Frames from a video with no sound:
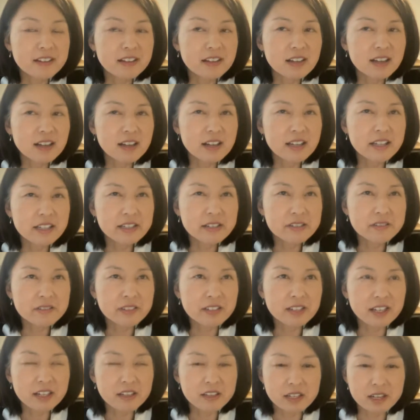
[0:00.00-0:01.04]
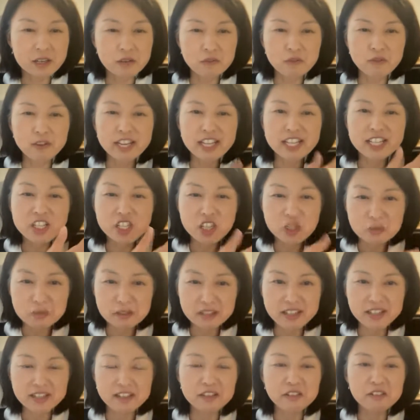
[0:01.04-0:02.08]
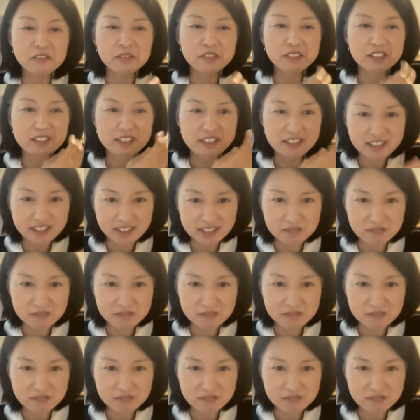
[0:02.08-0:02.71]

kind of like an arrangement of this